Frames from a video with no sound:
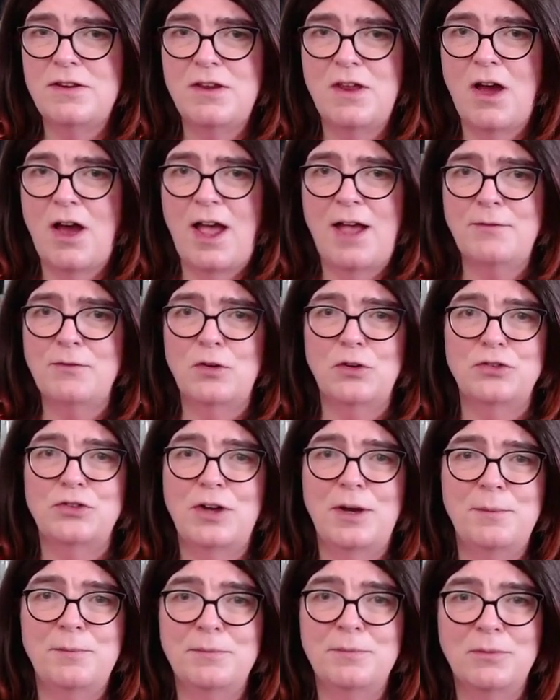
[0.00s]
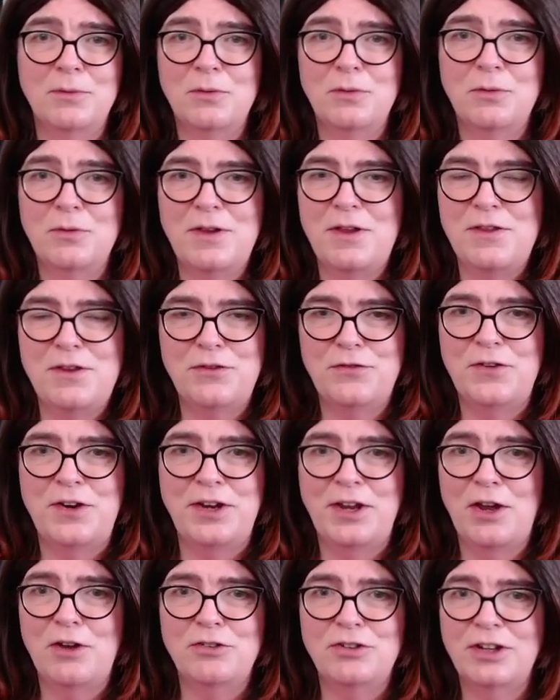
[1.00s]
I haven't got time in this
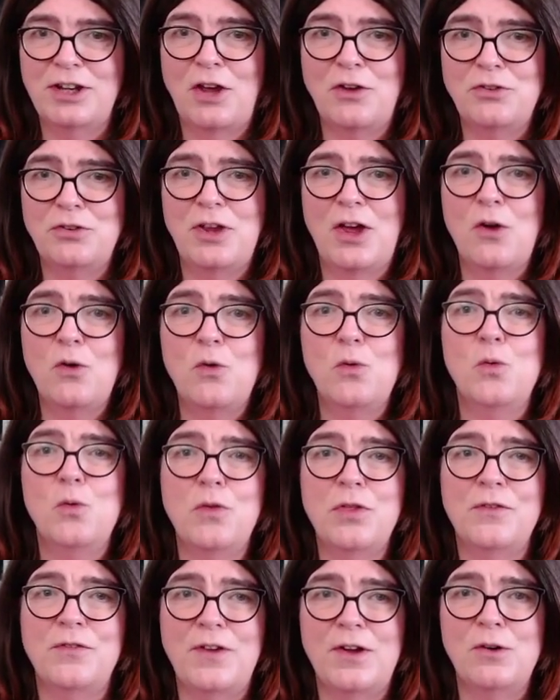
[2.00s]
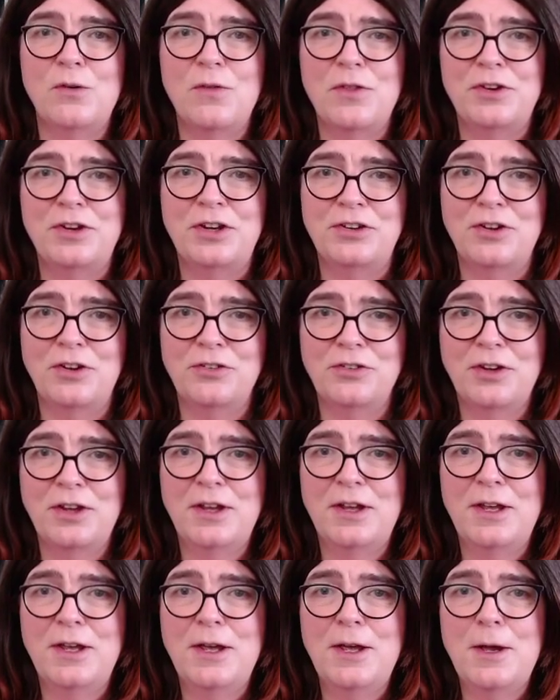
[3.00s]
video to go to all the details.
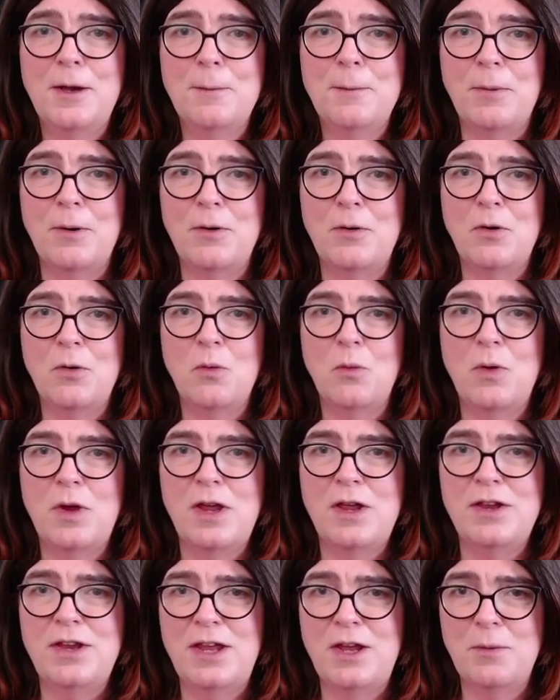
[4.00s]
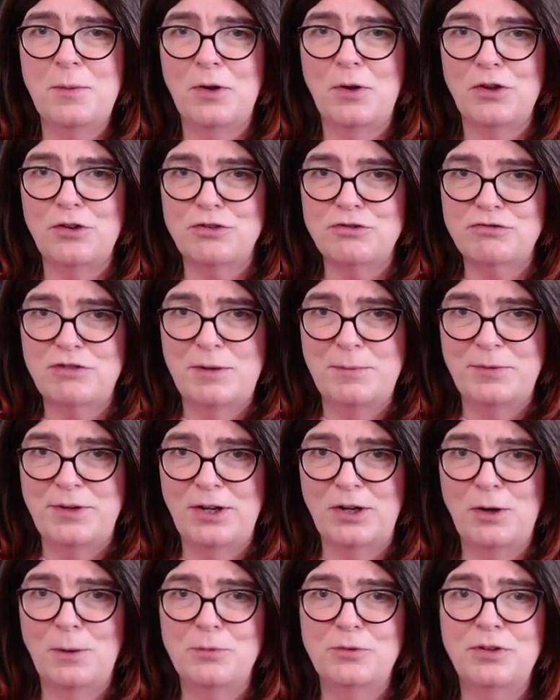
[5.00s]
But in here we've got a Stream
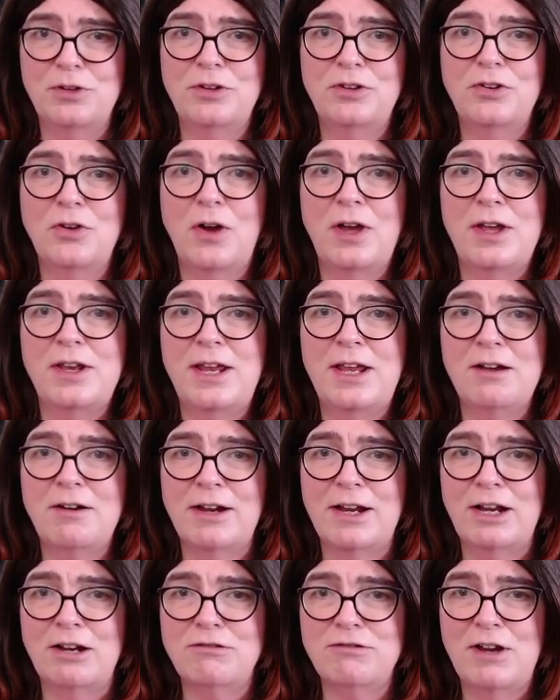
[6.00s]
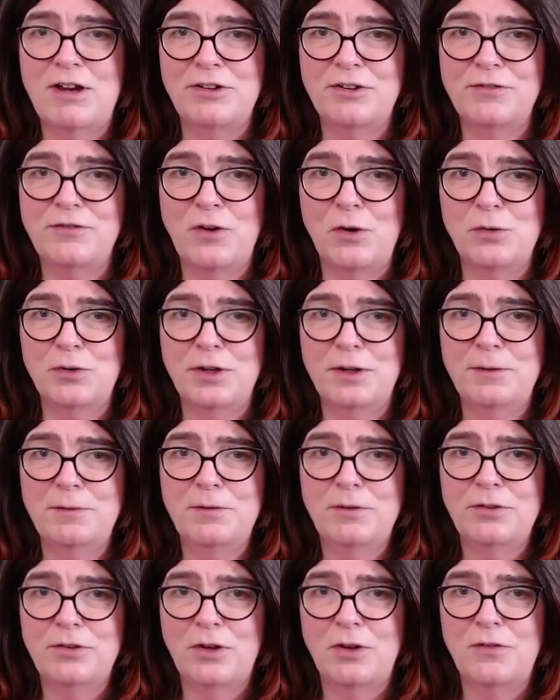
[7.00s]
Deck option. So in here I can create a folder.
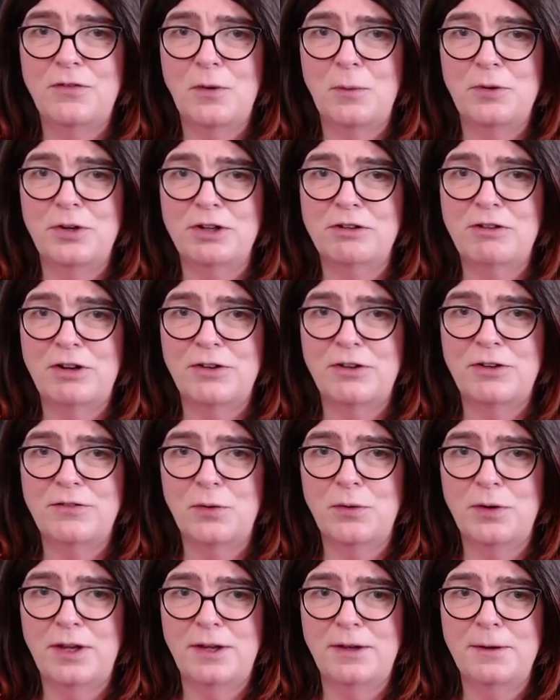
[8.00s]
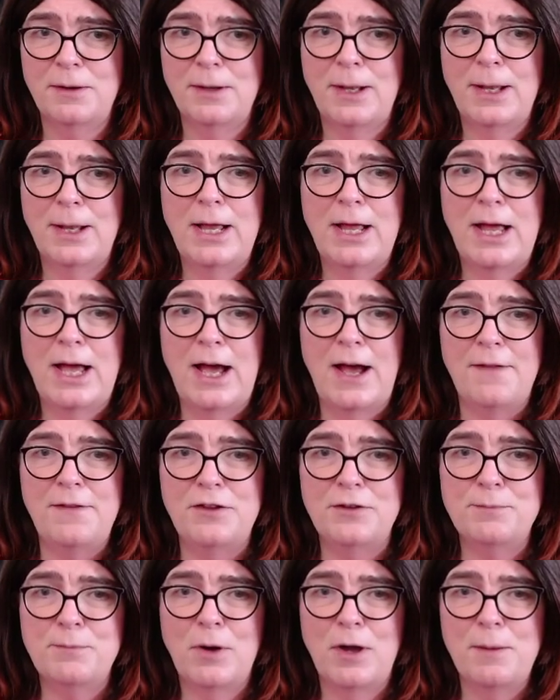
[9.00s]
So if I want to create a folder here. And
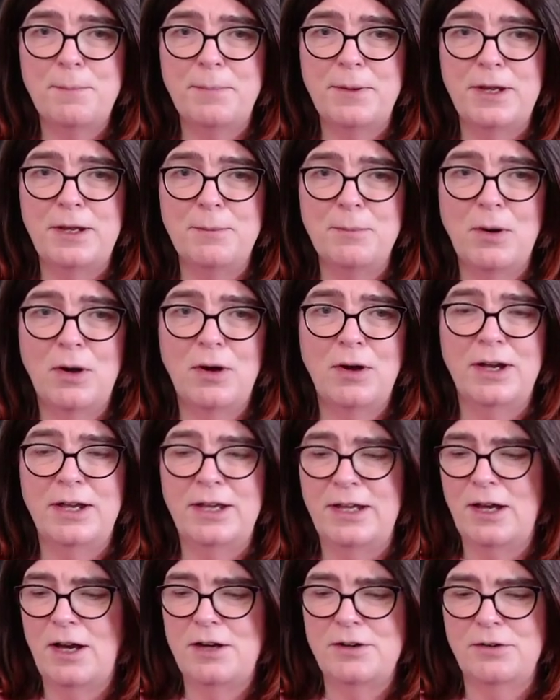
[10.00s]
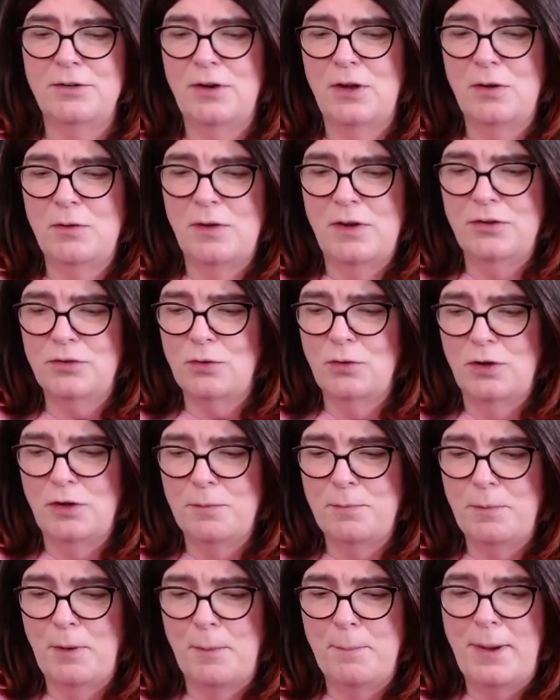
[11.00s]
this might be my, I don't know, let's call this
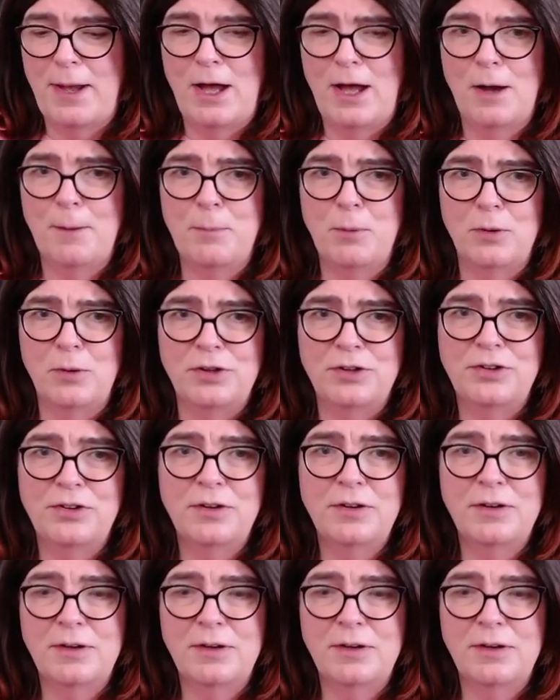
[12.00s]
my PowerPoint